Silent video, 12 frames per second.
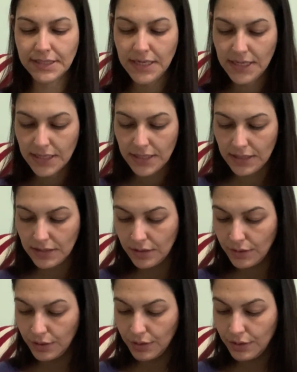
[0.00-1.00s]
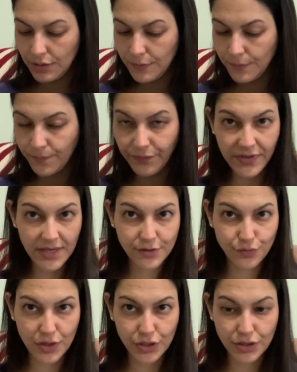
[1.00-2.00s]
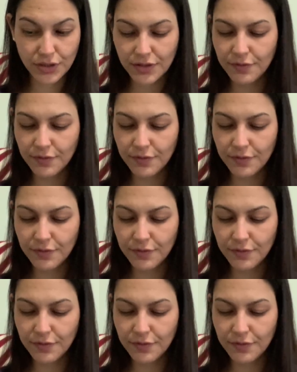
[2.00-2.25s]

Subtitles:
in the instructions.